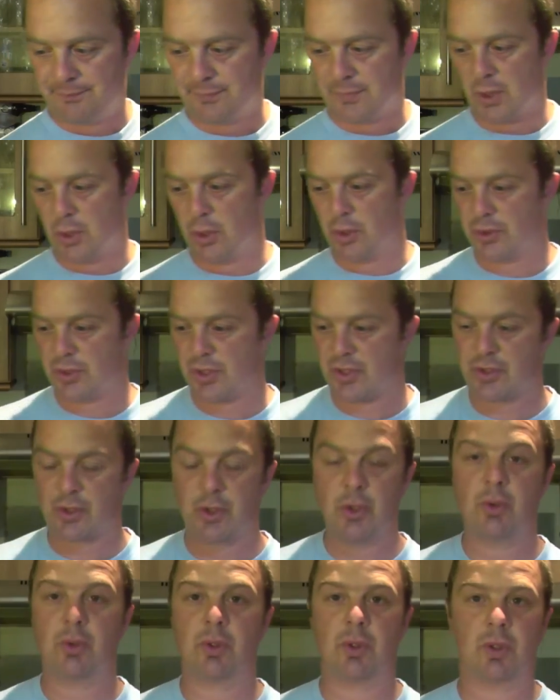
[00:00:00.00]
Or just
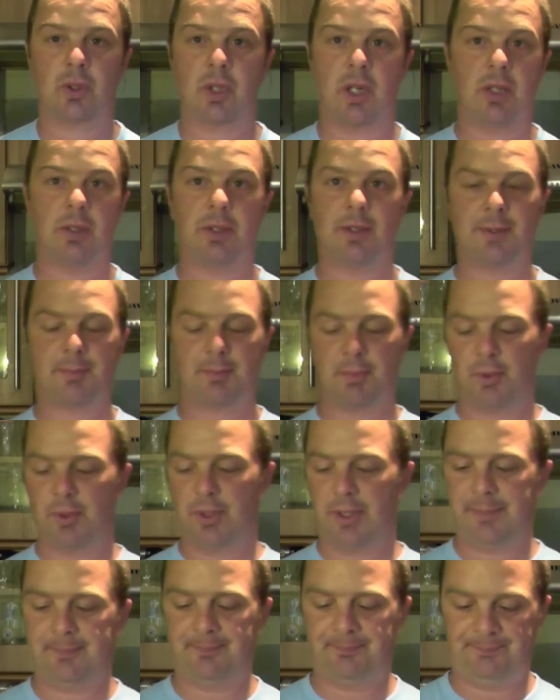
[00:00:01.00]
Google Gotlands
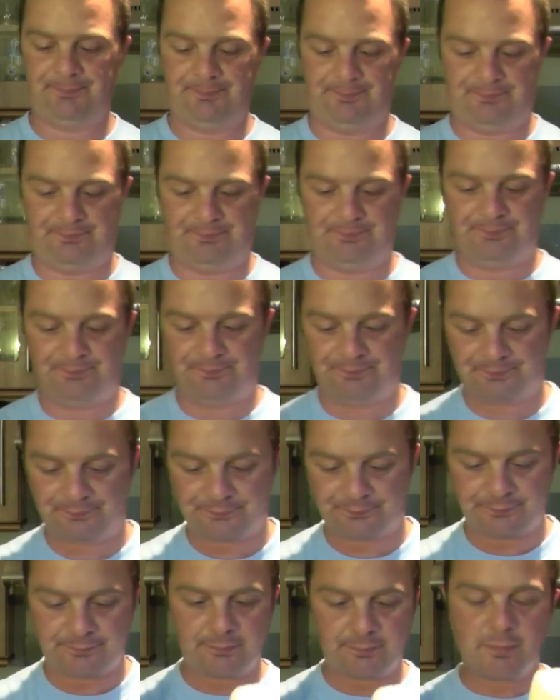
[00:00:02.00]
Brewery.
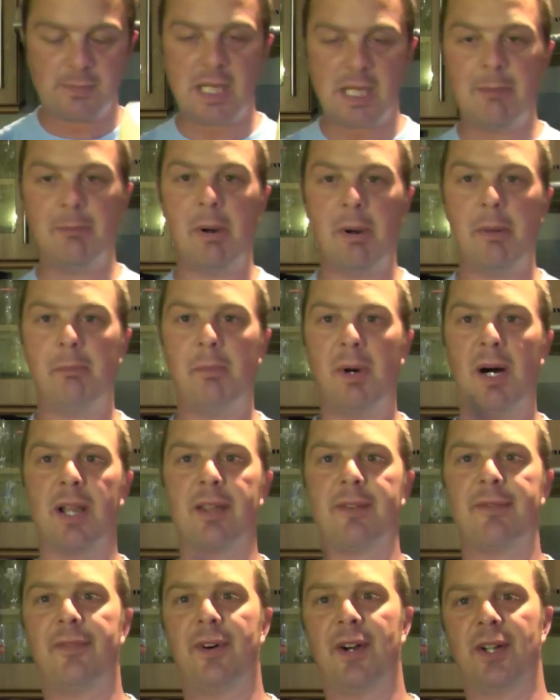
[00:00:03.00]
But
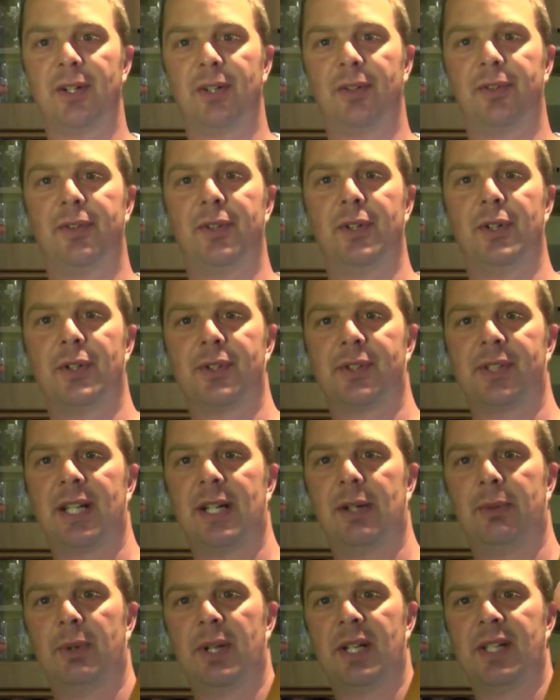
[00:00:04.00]
my final thoughts and
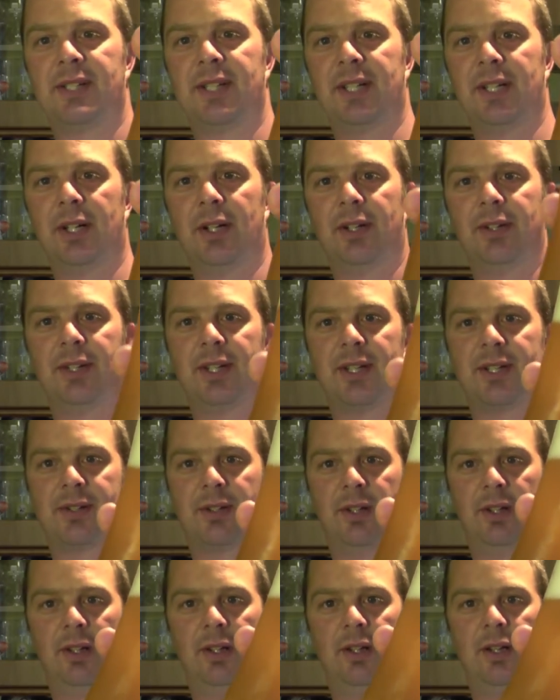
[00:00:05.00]
a rating on this
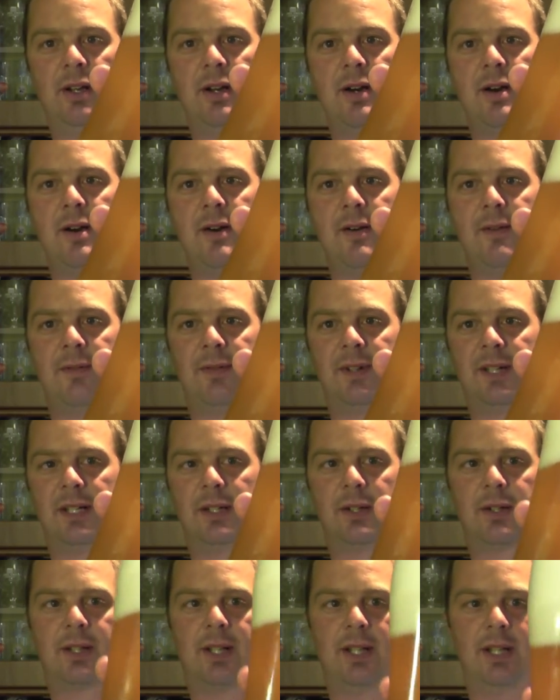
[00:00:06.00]
lovely
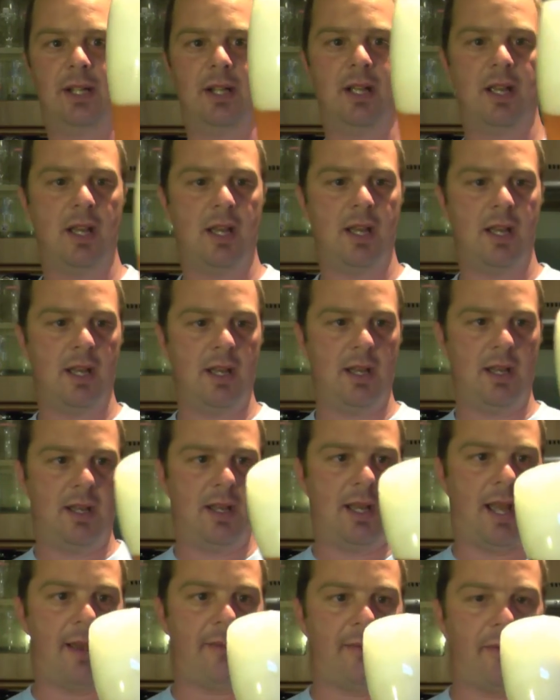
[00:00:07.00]
looking
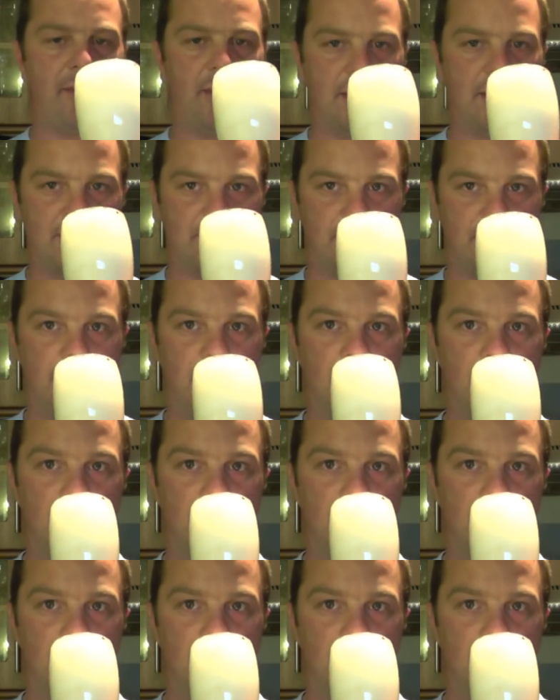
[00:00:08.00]
Hefeweizen.